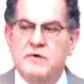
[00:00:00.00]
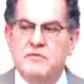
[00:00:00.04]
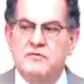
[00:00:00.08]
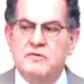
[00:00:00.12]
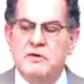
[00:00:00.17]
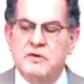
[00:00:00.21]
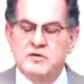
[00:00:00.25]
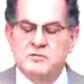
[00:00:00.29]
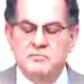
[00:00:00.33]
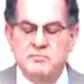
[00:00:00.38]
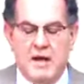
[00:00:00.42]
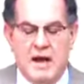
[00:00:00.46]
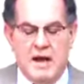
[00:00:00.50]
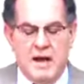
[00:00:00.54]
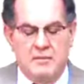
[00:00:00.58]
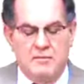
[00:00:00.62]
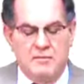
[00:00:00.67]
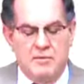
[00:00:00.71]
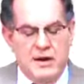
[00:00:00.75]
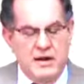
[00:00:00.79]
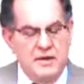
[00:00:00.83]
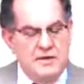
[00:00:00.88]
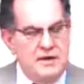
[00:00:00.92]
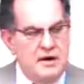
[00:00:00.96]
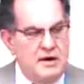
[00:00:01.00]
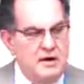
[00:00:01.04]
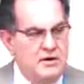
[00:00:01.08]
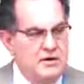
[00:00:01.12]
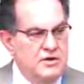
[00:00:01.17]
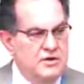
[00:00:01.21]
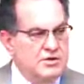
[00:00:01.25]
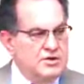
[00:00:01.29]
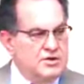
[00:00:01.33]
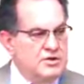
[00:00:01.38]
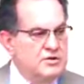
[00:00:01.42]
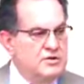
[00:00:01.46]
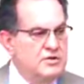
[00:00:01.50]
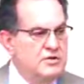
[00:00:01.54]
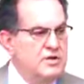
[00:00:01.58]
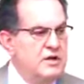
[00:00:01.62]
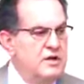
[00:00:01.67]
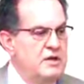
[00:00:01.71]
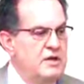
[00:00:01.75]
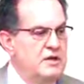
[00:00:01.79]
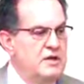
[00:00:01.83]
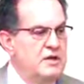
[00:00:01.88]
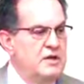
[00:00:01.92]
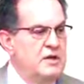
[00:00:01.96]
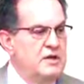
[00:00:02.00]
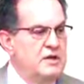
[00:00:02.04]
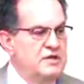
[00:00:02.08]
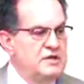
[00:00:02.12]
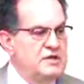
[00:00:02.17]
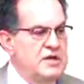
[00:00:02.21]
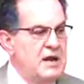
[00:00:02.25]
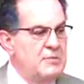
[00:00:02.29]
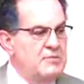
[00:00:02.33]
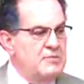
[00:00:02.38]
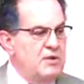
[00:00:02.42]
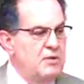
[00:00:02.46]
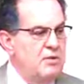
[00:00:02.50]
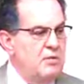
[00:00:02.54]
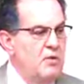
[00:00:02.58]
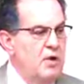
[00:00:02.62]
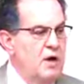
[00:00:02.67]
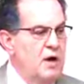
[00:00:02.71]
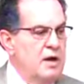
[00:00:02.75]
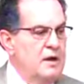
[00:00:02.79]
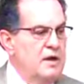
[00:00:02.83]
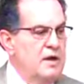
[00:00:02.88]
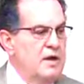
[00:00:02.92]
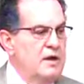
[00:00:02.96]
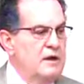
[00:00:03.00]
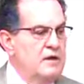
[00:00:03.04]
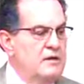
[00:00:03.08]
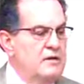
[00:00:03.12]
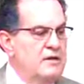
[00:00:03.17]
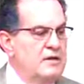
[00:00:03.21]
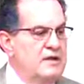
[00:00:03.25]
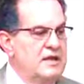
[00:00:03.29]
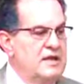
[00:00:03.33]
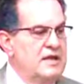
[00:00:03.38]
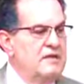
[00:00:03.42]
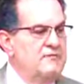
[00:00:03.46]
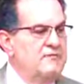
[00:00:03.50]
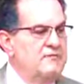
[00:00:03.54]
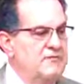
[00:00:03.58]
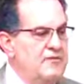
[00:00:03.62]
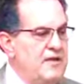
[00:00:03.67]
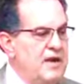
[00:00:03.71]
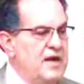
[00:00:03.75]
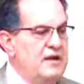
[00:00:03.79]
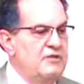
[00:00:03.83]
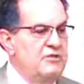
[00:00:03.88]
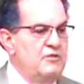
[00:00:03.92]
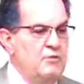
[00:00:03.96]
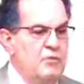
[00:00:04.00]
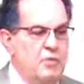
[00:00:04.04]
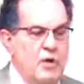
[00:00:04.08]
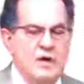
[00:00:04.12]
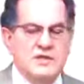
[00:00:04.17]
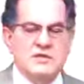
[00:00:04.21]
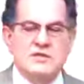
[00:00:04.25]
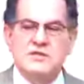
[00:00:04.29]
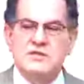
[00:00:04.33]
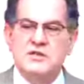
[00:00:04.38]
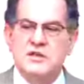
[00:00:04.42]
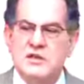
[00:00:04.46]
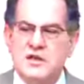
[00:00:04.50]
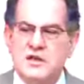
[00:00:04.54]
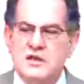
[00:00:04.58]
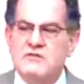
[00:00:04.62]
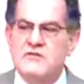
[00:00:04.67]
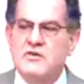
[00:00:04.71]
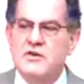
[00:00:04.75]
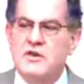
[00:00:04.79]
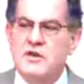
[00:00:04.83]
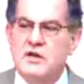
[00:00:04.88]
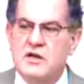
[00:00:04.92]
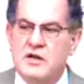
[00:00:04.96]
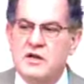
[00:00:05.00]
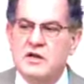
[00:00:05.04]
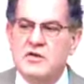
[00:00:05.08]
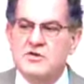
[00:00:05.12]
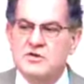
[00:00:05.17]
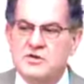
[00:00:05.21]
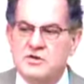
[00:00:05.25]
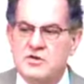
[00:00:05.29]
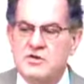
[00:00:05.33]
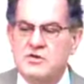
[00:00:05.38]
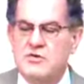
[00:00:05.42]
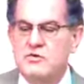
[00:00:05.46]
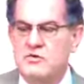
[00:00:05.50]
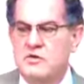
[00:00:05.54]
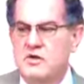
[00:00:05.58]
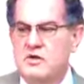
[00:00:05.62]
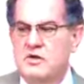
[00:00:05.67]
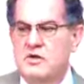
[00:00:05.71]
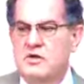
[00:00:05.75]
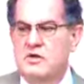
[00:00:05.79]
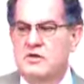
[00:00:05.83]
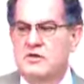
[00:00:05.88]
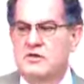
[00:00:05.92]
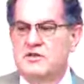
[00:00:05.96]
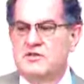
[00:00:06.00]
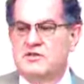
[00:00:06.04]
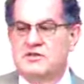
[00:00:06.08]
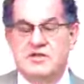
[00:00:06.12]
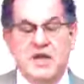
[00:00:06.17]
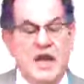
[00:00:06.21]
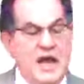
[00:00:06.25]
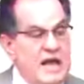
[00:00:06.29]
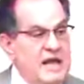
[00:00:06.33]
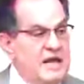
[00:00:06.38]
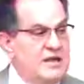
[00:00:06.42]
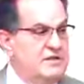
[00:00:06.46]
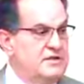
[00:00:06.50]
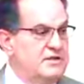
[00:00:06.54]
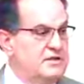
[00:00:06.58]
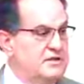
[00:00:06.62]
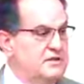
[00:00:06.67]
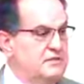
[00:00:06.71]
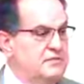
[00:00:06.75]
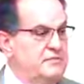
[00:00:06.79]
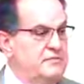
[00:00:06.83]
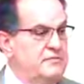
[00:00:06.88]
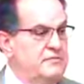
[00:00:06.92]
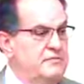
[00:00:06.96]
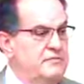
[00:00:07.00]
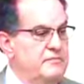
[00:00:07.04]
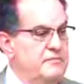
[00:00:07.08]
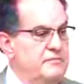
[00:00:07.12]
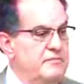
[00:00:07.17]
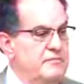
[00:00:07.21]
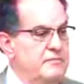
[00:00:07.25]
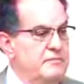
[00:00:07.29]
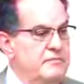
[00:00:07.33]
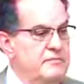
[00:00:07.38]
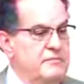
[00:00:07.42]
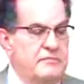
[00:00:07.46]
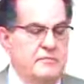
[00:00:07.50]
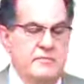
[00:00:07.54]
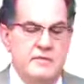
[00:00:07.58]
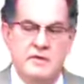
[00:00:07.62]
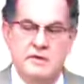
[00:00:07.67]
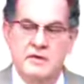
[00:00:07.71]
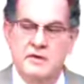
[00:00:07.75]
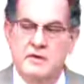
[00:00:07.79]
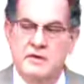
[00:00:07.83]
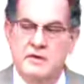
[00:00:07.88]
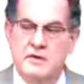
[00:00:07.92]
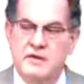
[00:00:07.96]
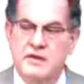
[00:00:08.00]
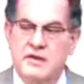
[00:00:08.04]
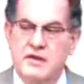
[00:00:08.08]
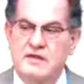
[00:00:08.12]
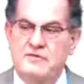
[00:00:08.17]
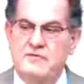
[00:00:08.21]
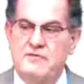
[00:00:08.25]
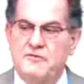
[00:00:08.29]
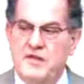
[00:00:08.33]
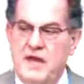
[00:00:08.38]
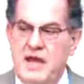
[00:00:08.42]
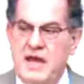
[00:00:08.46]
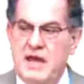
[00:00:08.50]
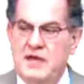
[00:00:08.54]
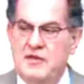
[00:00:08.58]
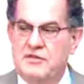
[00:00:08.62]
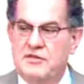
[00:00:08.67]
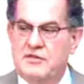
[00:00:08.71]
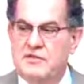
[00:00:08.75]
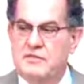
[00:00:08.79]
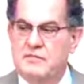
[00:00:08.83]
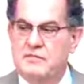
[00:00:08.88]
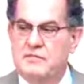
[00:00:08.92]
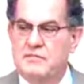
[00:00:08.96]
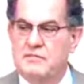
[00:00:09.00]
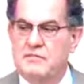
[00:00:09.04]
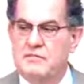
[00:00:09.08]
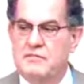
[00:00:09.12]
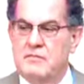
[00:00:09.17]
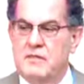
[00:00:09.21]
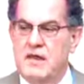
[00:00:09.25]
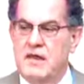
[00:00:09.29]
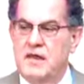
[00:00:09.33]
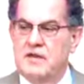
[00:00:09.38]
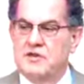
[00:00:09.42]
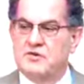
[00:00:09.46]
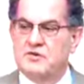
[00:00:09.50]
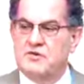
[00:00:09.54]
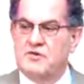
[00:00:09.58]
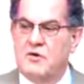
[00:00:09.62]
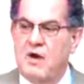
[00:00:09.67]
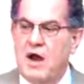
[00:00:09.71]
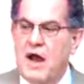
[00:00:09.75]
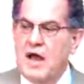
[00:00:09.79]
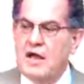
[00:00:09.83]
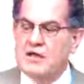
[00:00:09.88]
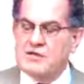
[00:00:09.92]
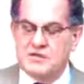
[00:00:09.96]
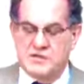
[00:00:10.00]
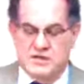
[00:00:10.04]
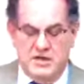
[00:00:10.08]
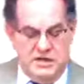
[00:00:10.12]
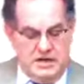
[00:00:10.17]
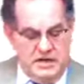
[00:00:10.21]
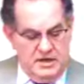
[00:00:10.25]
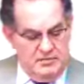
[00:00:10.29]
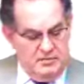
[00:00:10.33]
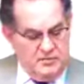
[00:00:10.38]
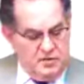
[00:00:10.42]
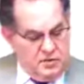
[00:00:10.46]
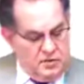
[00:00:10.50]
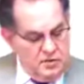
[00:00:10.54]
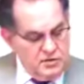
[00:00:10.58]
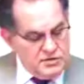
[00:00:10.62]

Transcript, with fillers: of which Bob read there in Jude chapter 1, the faith once delivered unto the saints, the faith that is Christ and Him